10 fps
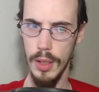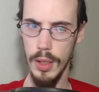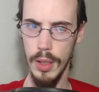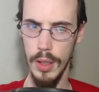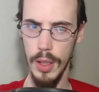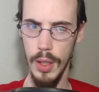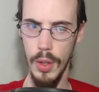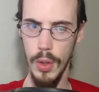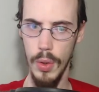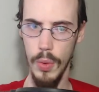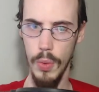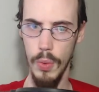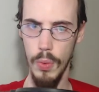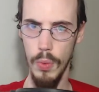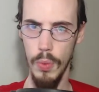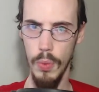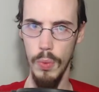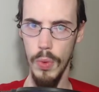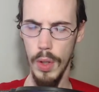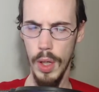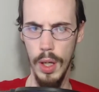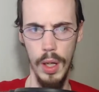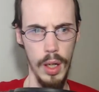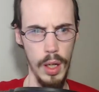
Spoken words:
Nobody speaks.